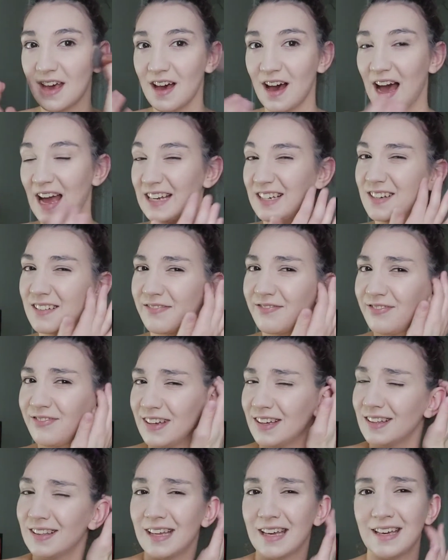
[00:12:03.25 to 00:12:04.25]
I just
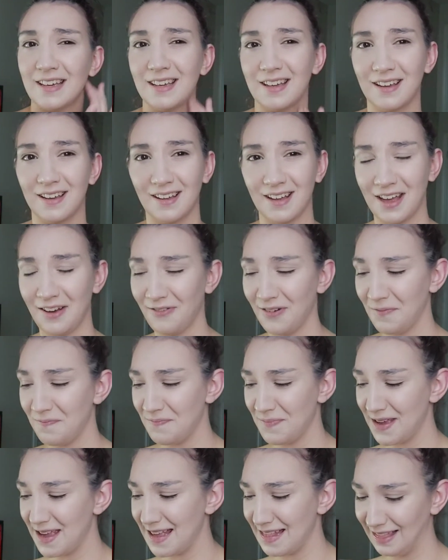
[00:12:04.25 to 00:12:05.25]
feel like it would
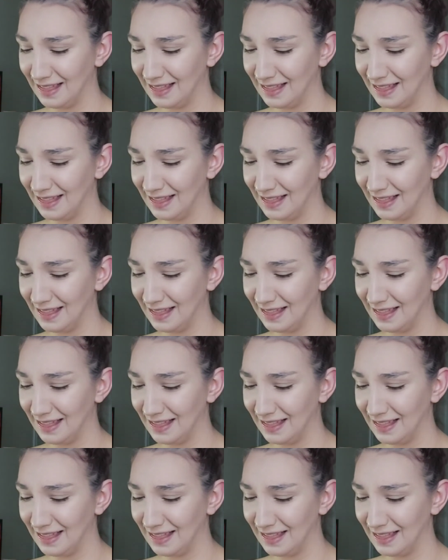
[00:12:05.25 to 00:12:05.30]
be